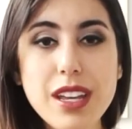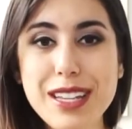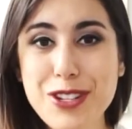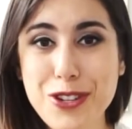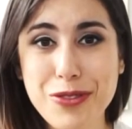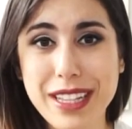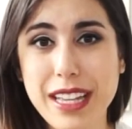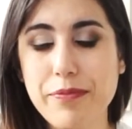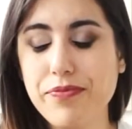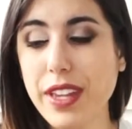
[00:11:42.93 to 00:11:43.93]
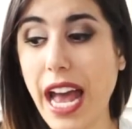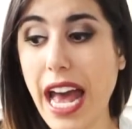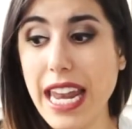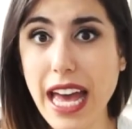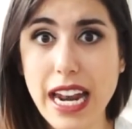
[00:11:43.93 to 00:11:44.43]
and shooting them
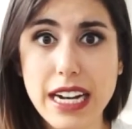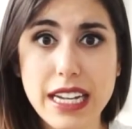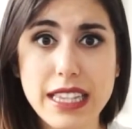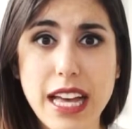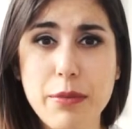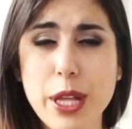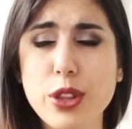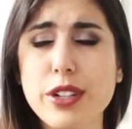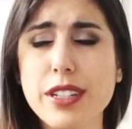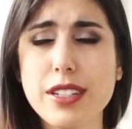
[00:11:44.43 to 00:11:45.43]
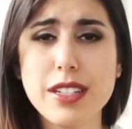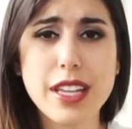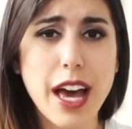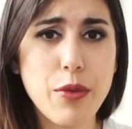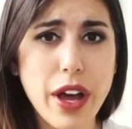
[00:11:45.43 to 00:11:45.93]
and editing them and learning to
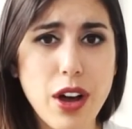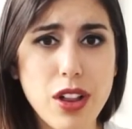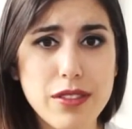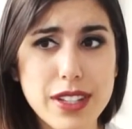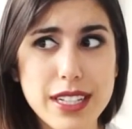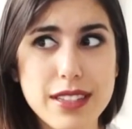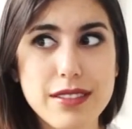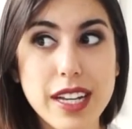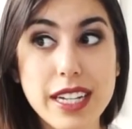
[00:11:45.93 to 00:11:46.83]
DIY all of this,